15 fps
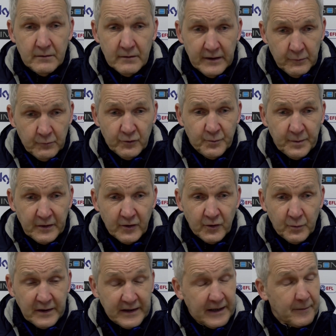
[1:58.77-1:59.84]
it was because
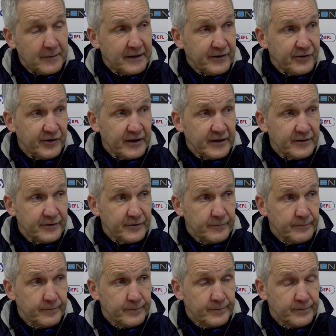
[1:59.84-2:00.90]
we kept clean sheets.
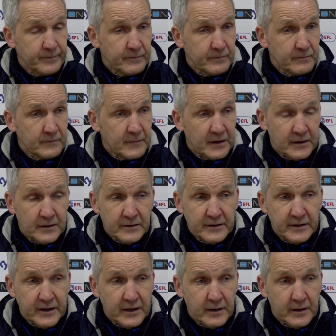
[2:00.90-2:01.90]
And